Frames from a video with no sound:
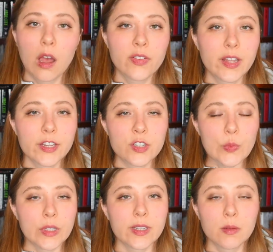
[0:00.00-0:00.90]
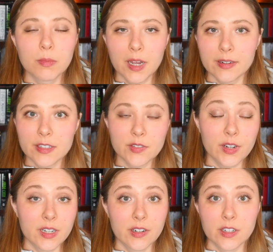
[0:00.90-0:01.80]
I feel like it just really embodies
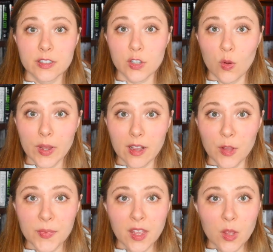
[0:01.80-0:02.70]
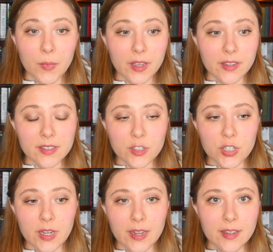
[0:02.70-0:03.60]
Rhaenyra so well, because
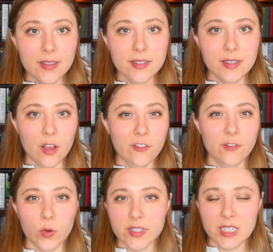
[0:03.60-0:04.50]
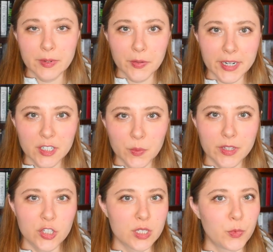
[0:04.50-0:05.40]
she is a force to be reckoned
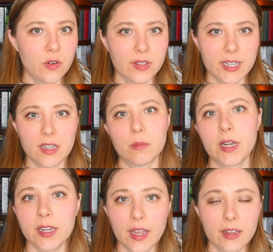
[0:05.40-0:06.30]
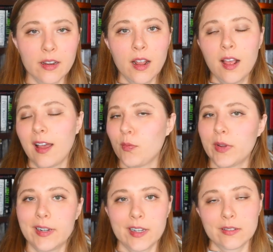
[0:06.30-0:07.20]
with. She's proven that time and again. I've
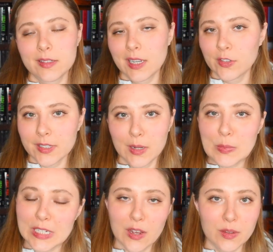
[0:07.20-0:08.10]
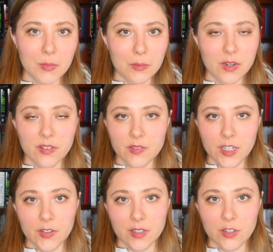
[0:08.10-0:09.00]
pointed out several times now in my previous
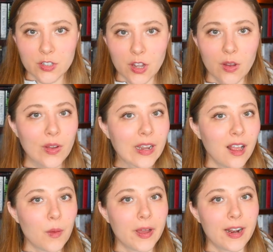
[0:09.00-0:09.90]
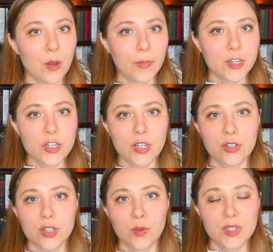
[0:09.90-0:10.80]
videos on the show about how much she's
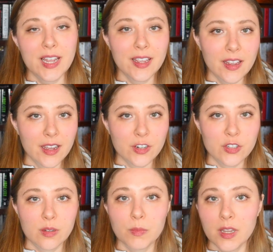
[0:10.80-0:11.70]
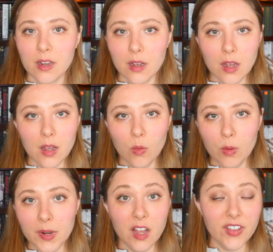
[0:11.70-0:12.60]
shown taking action, being a
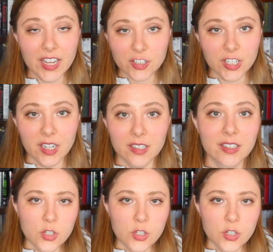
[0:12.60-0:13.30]
woman of action.